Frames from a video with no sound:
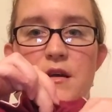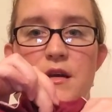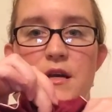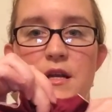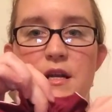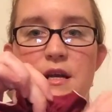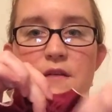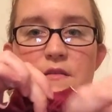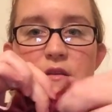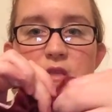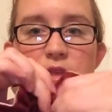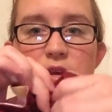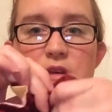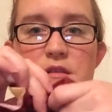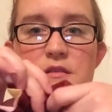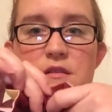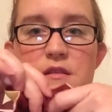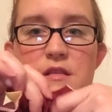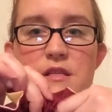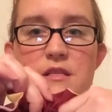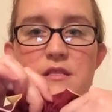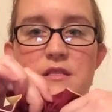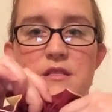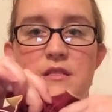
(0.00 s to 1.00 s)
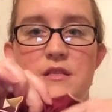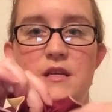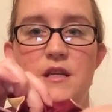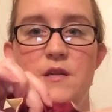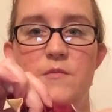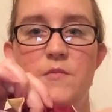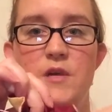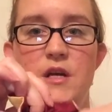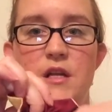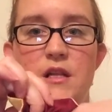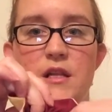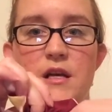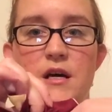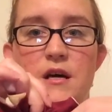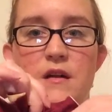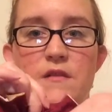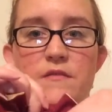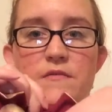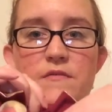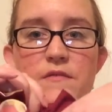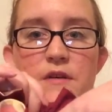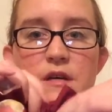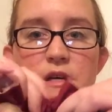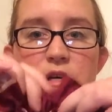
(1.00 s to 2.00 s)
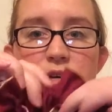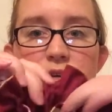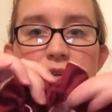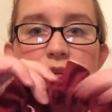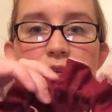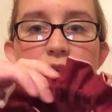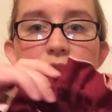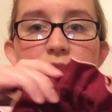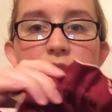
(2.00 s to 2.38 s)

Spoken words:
and everything. So this is going to be a lot of fun.